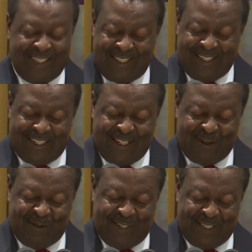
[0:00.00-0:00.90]
are at the
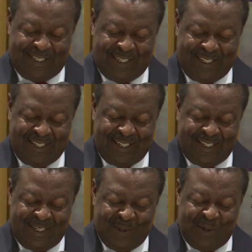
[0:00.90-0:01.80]
center of this,
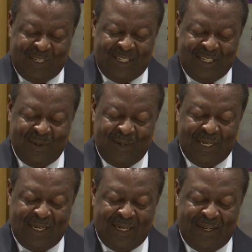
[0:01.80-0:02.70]

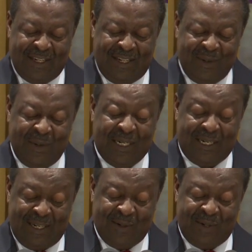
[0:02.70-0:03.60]
we
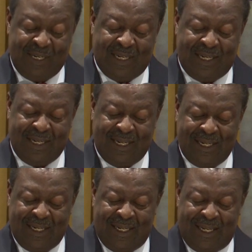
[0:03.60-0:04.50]
intend to take
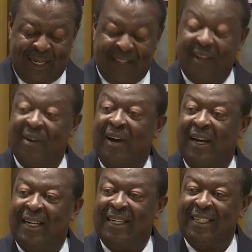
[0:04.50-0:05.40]
another
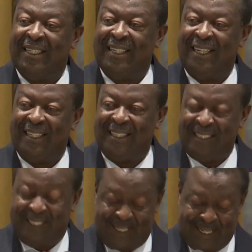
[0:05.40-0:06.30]
crack at
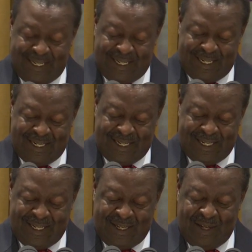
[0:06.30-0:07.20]
this again.
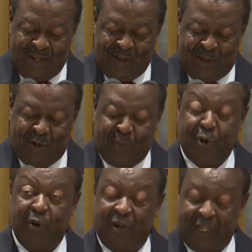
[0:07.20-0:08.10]
Through
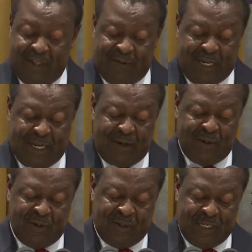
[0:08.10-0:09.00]
progressive
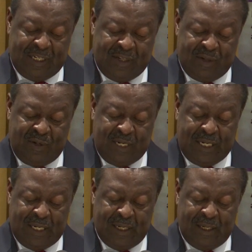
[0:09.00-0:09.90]
dialogue such as
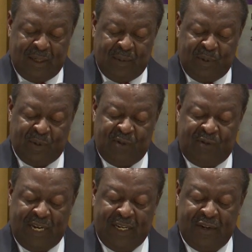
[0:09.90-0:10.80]
today, we should
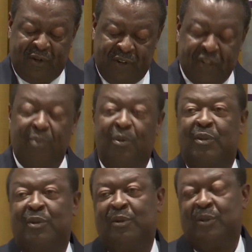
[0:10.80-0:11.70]
find reasonable
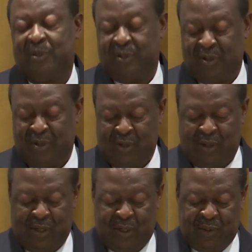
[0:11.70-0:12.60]
solutions
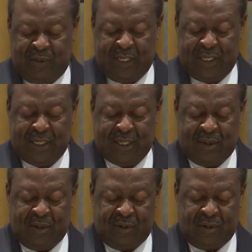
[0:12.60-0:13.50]
to this
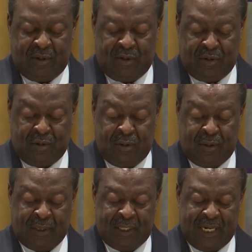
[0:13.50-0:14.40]
constitutional
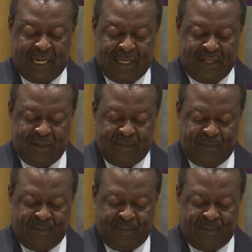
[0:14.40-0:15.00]
challenge.